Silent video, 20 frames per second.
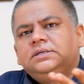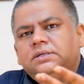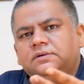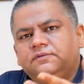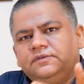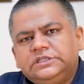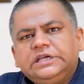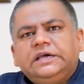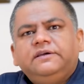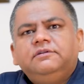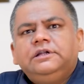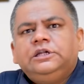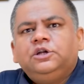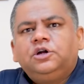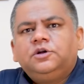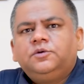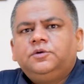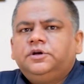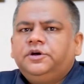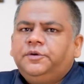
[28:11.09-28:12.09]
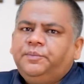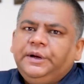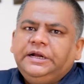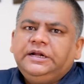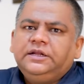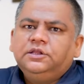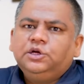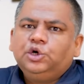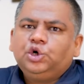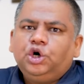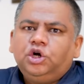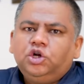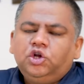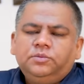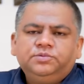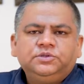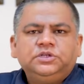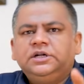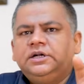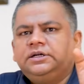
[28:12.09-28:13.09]
which I will not repeat in the call
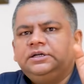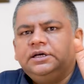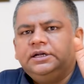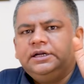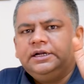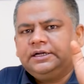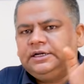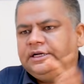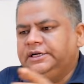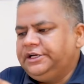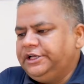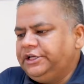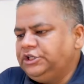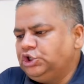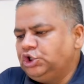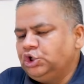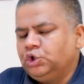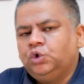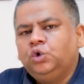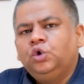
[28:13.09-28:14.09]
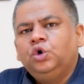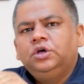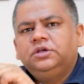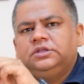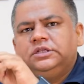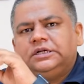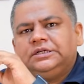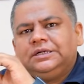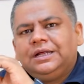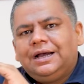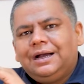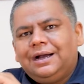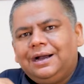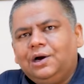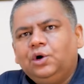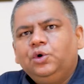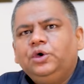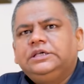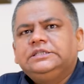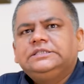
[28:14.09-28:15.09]
option, and directly teach you that
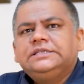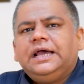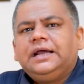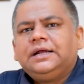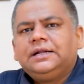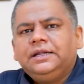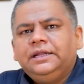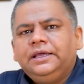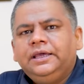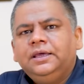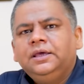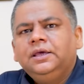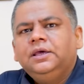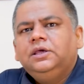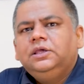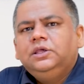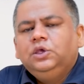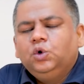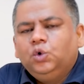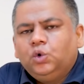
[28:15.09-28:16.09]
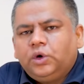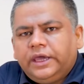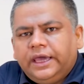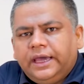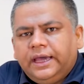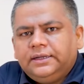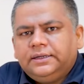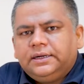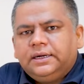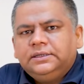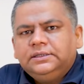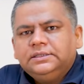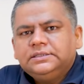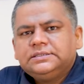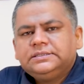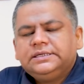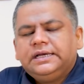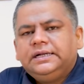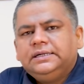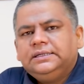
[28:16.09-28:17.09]
how exactly you can
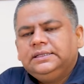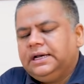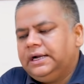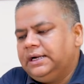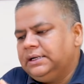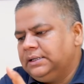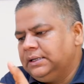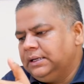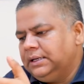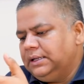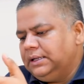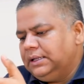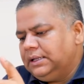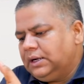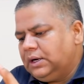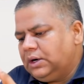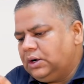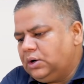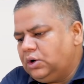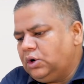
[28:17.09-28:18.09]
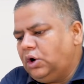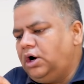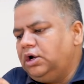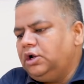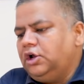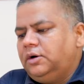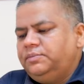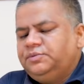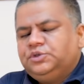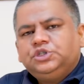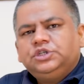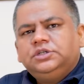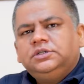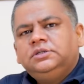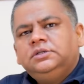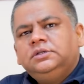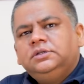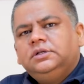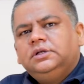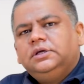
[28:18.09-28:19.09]
understand that call
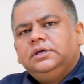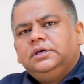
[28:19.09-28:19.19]
option